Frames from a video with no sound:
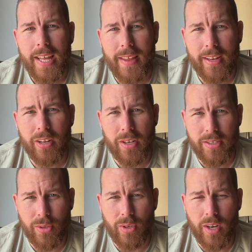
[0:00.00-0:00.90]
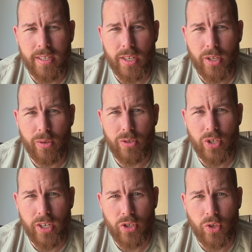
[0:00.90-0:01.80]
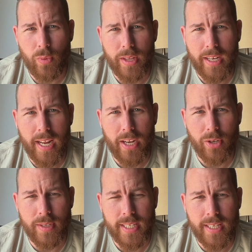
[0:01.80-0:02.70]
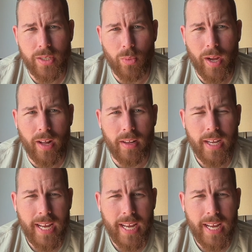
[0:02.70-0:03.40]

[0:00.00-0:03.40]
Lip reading: that can also cause a huge issue with inaccuracy as well.